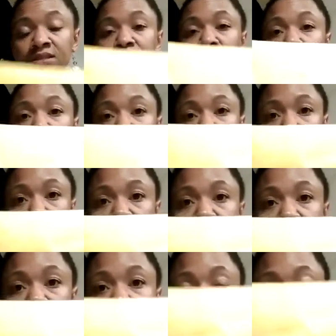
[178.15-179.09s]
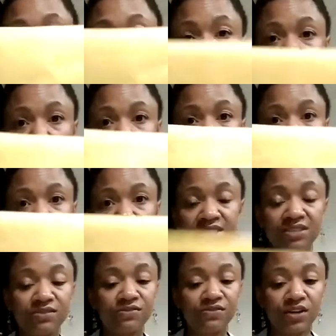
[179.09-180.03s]
you'll want a yellow piece
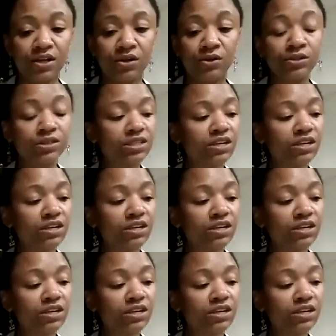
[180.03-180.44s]
of felt.